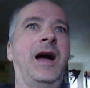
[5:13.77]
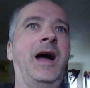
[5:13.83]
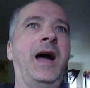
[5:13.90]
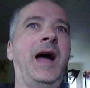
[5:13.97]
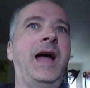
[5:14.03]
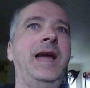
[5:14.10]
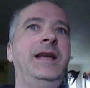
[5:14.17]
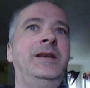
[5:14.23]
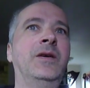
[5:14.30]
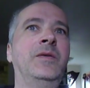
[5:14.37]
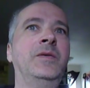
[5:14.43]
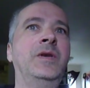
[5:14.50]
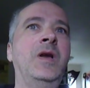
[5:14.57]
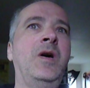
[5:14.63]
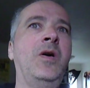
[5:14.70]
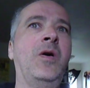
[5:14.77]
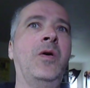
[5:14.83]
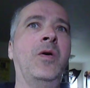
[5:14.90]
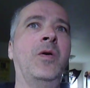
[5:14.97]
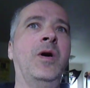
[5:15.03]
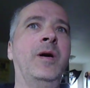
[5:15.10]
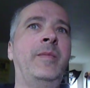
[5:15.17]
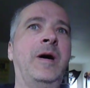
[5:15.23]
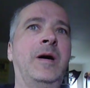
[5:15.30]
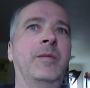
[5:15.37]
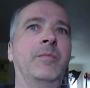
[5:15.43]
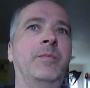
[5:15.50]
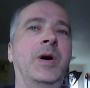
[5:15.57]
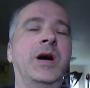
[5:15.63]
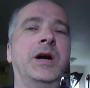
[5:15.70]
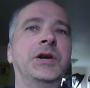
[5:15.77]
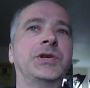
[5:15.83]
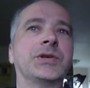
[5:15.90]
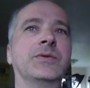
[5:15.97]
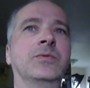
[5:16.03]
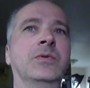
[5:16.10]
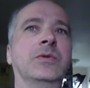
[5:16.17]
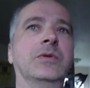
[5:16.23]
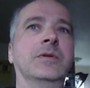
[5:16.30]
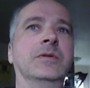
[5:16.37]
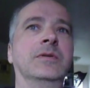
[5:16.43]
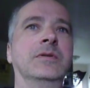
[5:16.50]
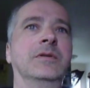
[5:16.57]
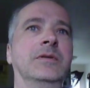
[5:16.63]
I don't know about punctual,